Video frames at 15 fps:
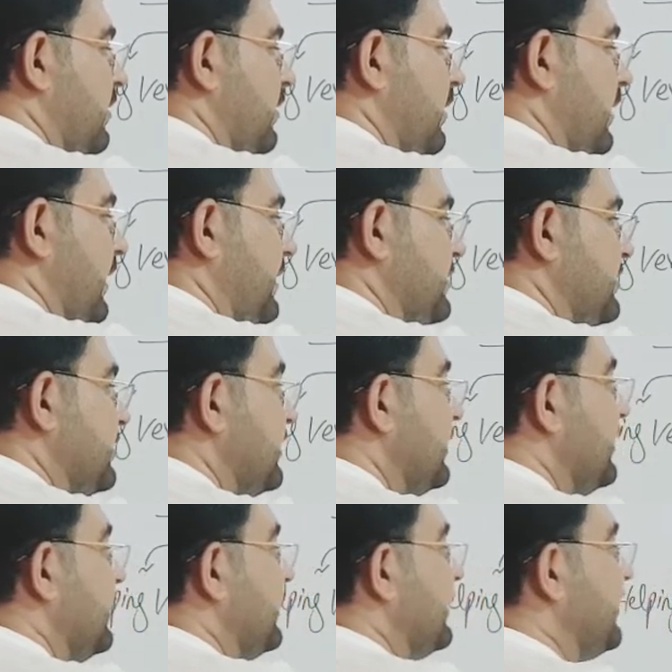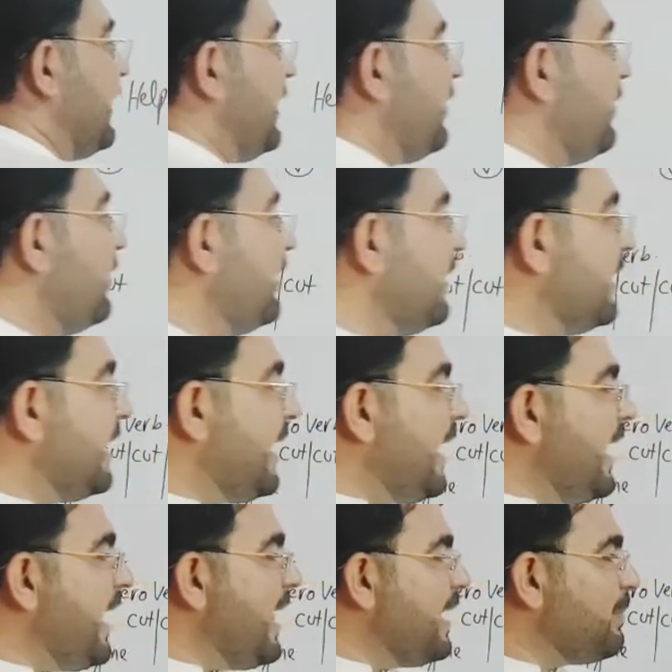All right, now
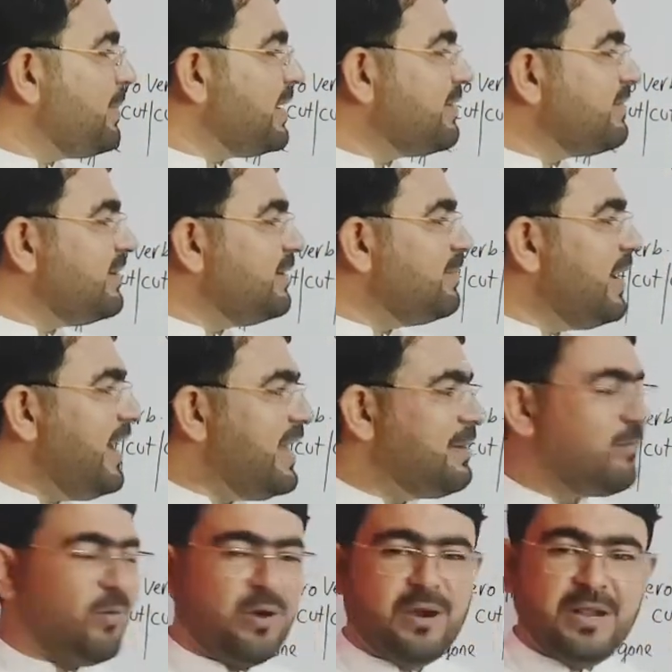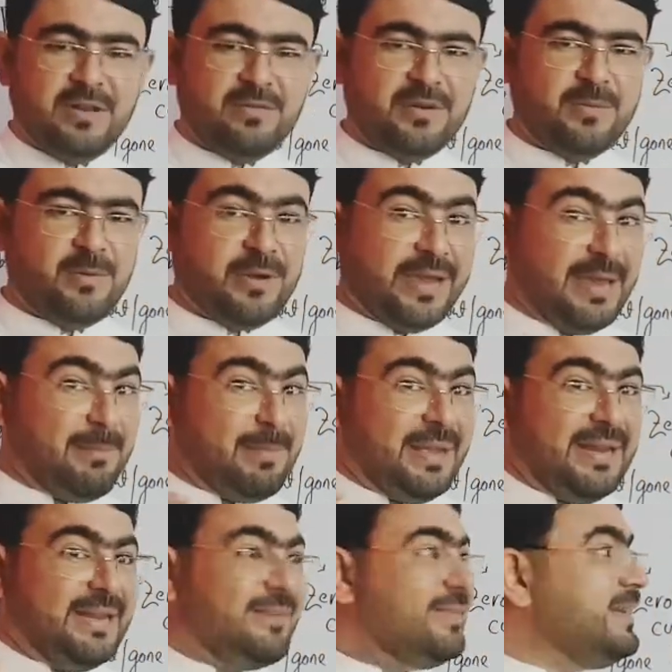helping verb and modal verb. Okay,
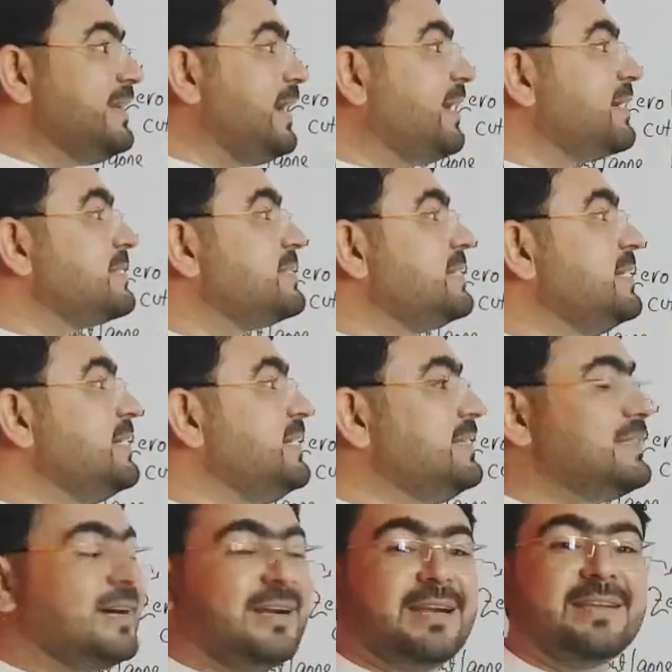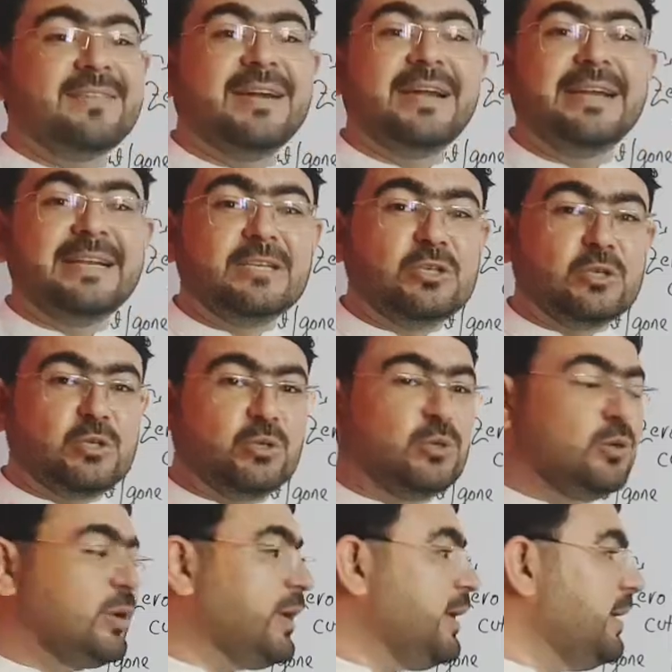mainly we auxiliaries are divided into
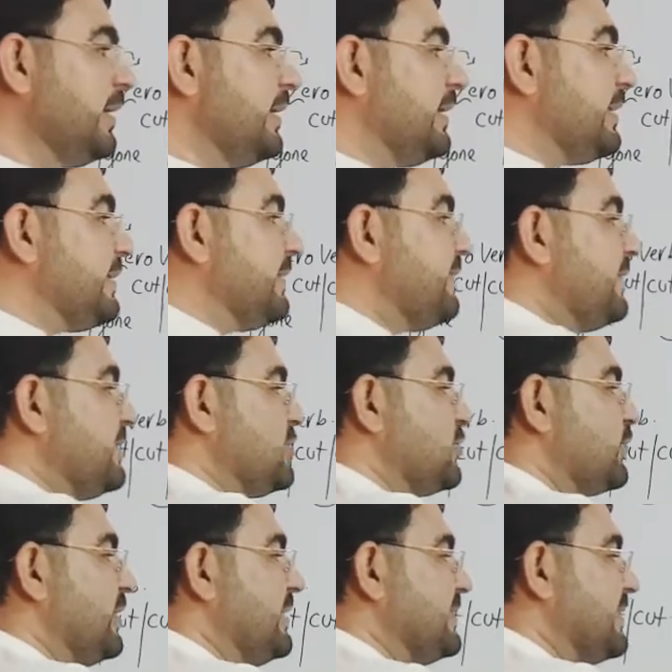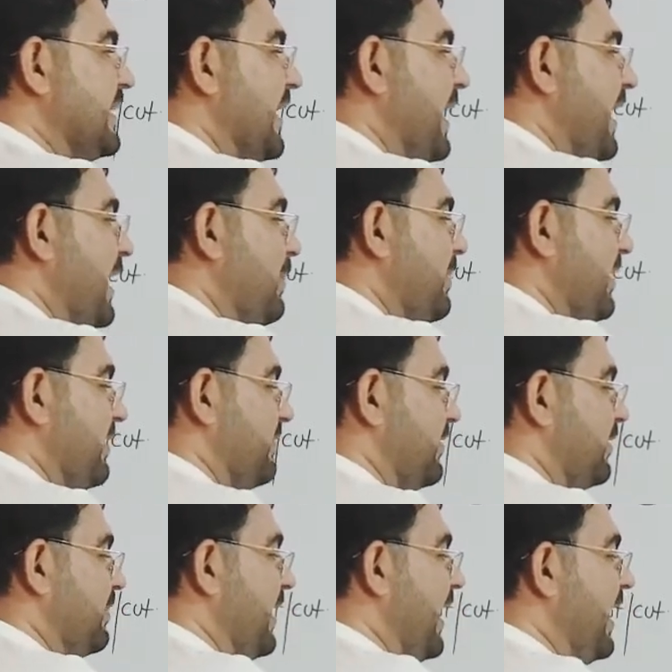two. Okay, the first one is helping
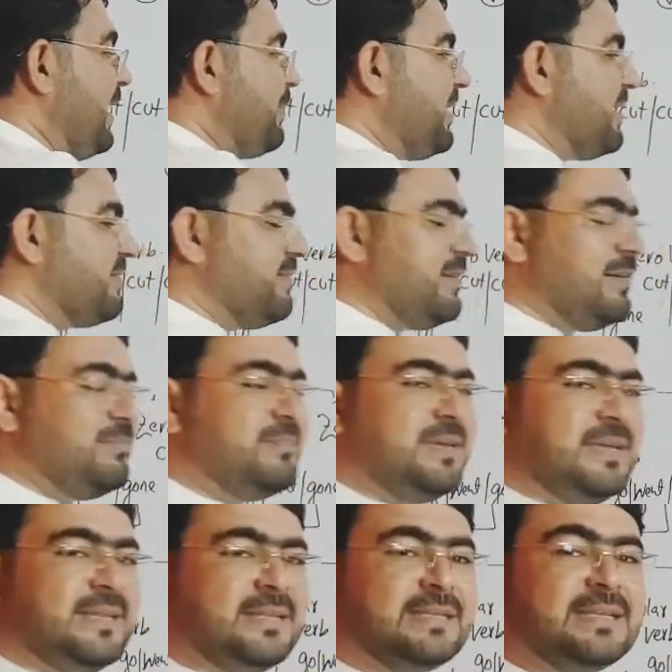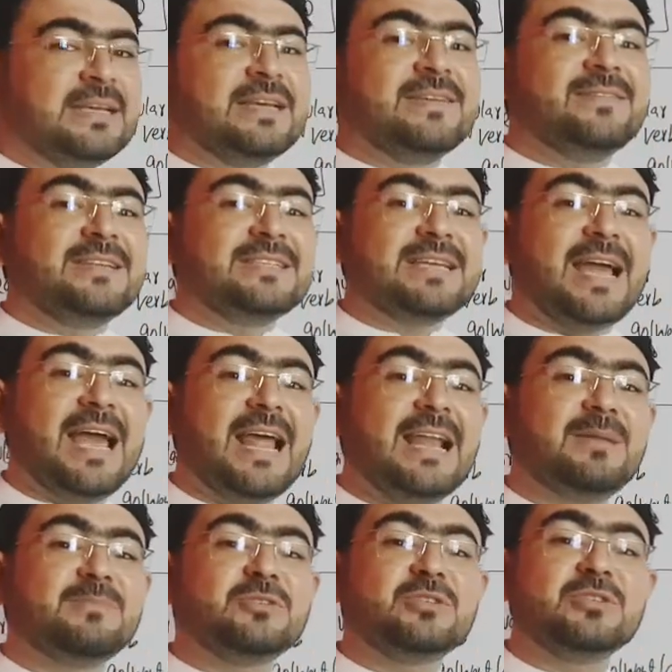verb. Helping verb mean which
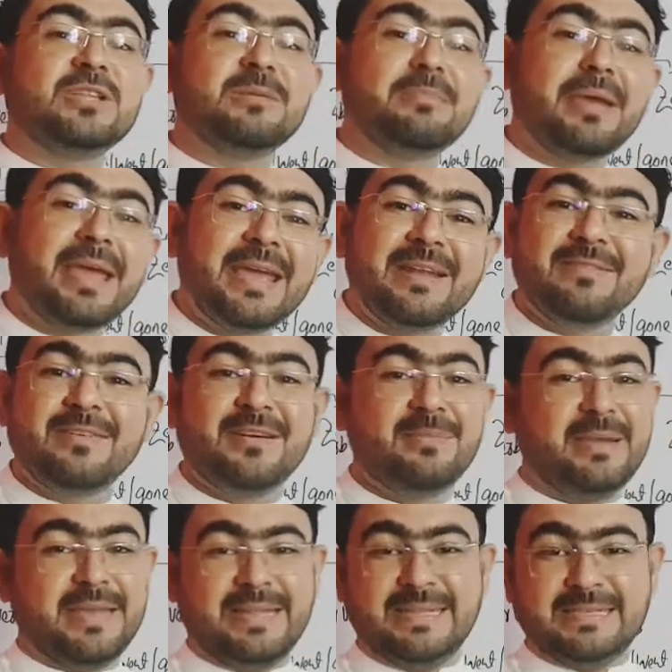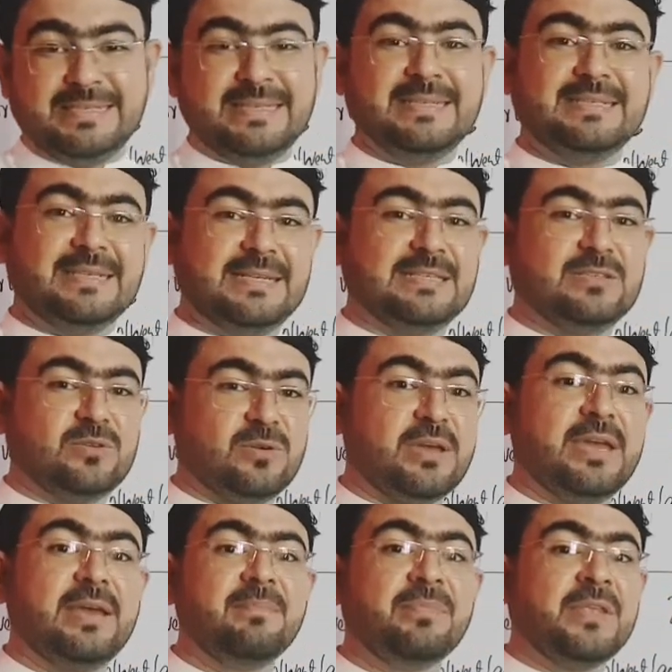helps to the main verb in the sentence.
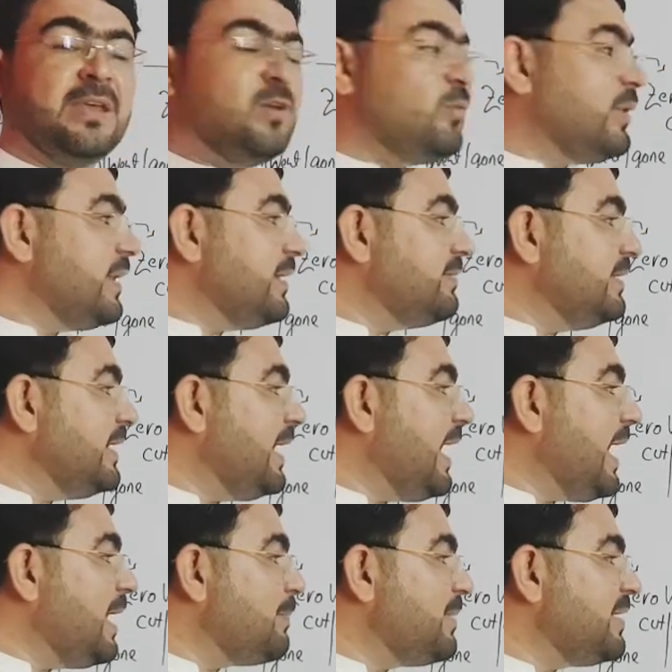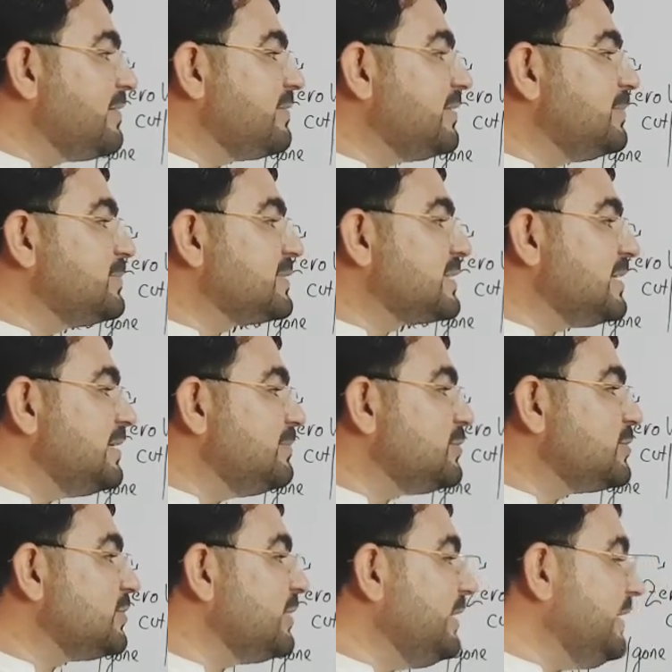Okay, whenever helping verbs come,
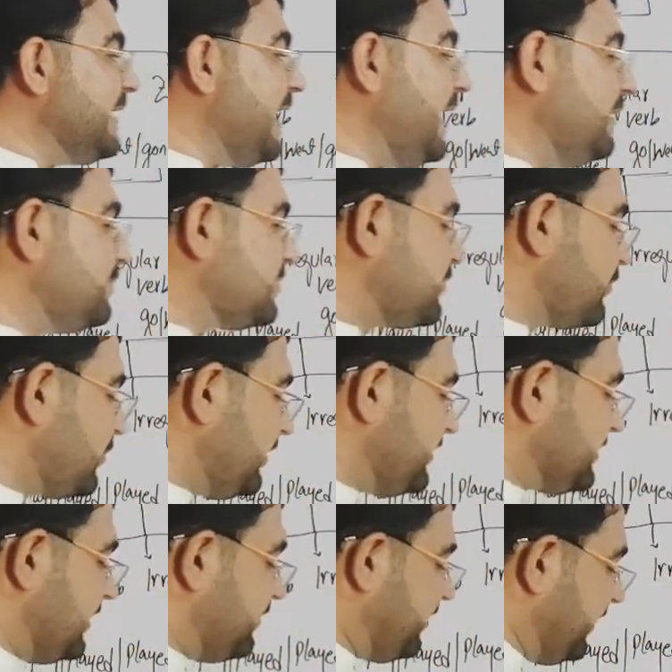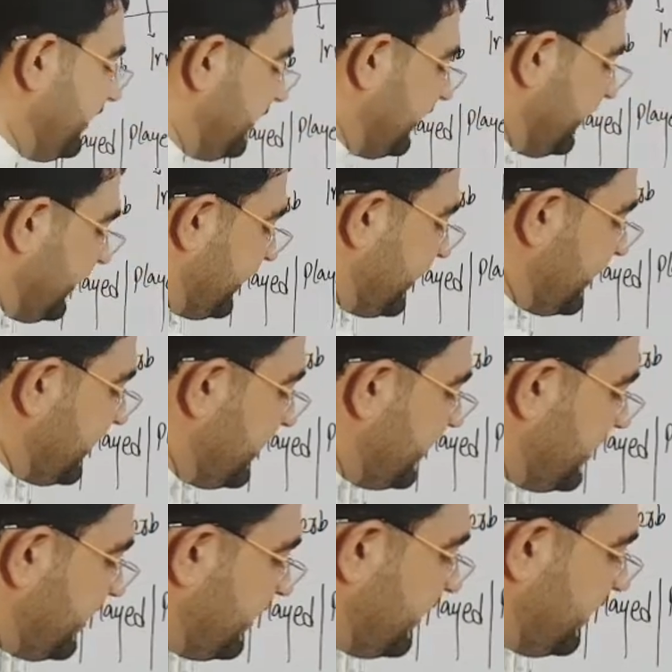so it helps. For example,
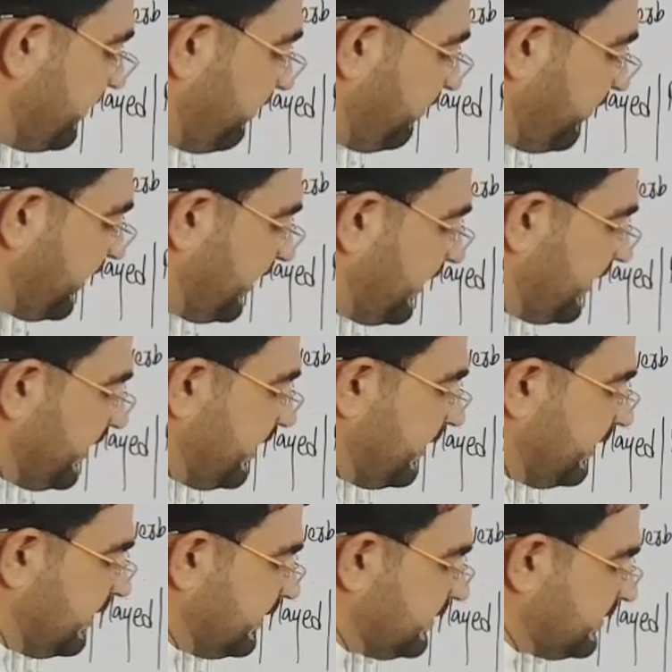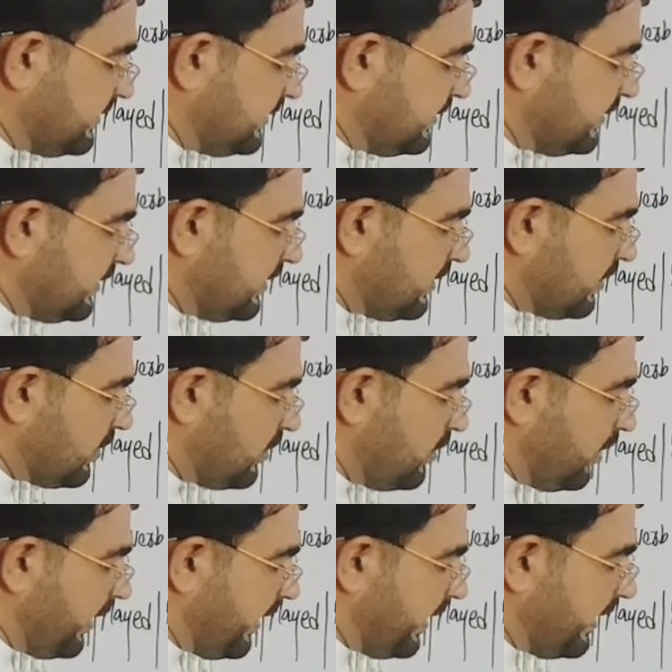he is
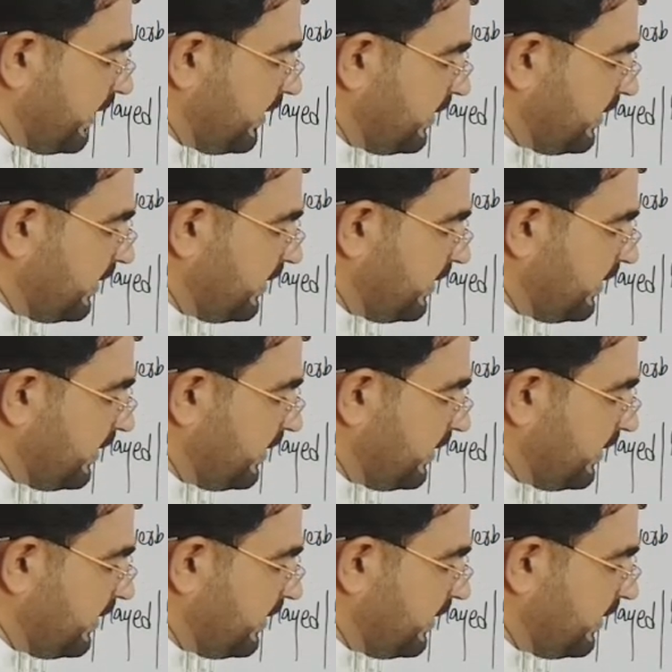going